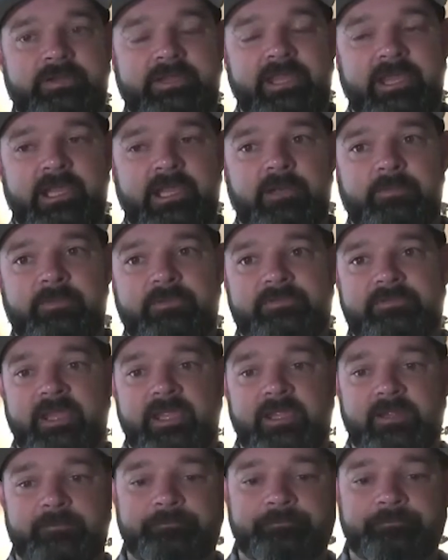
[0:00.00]
cannabis
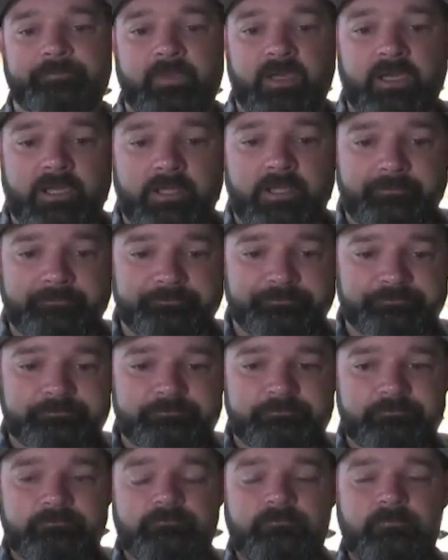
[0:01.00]
game.
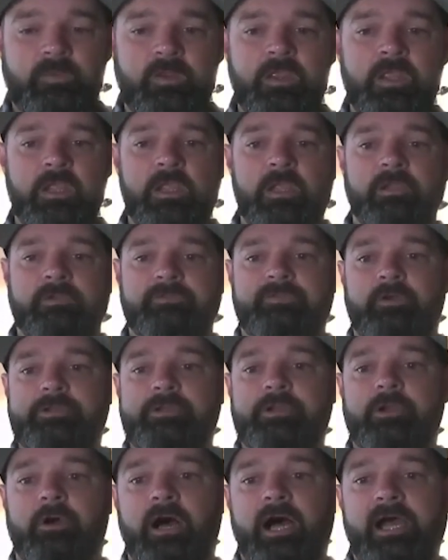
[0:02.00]
So
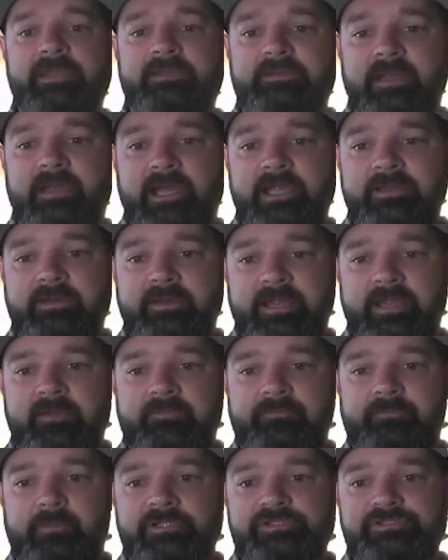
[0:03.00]
I didn't
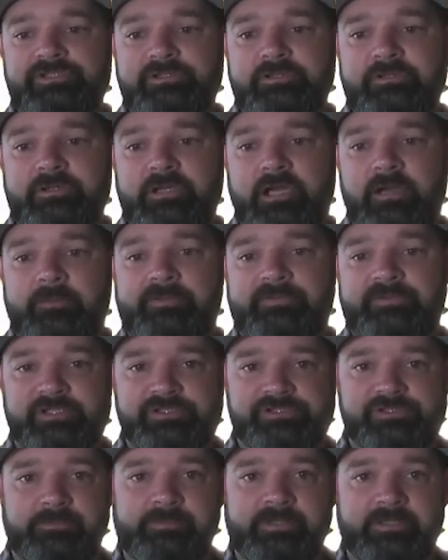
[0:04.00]
have much
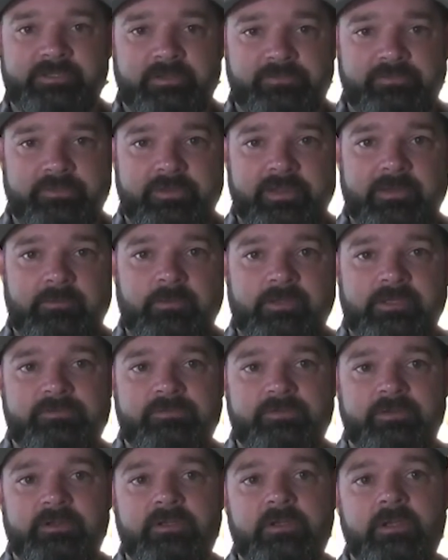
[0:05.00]
competition because of that
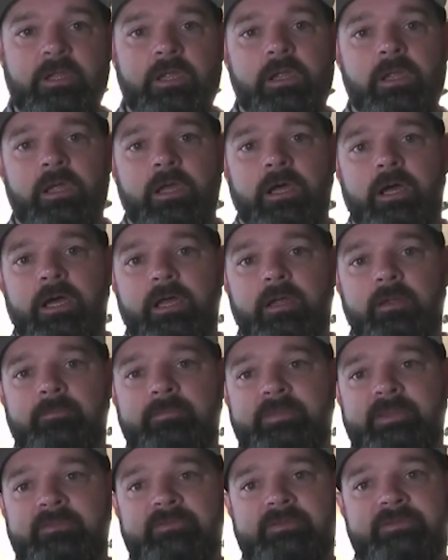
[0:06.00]
reason.
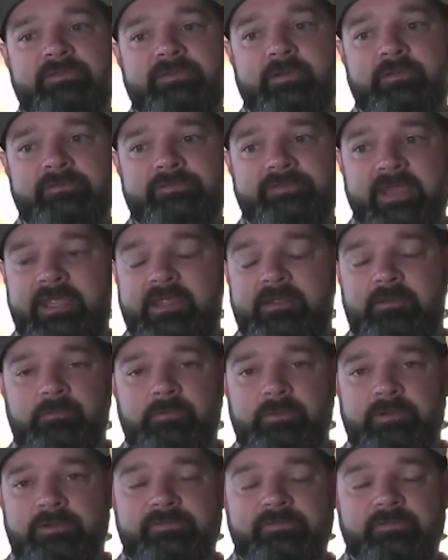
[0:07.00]
Even today,
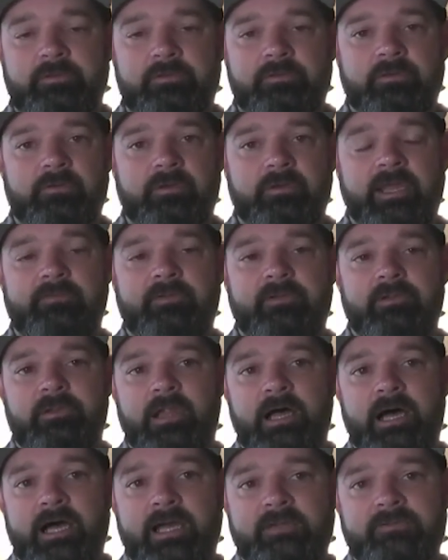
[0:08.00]
we still don't have a
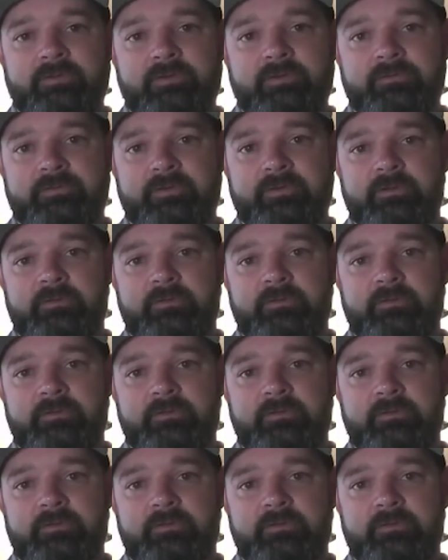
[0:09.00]
lot. There's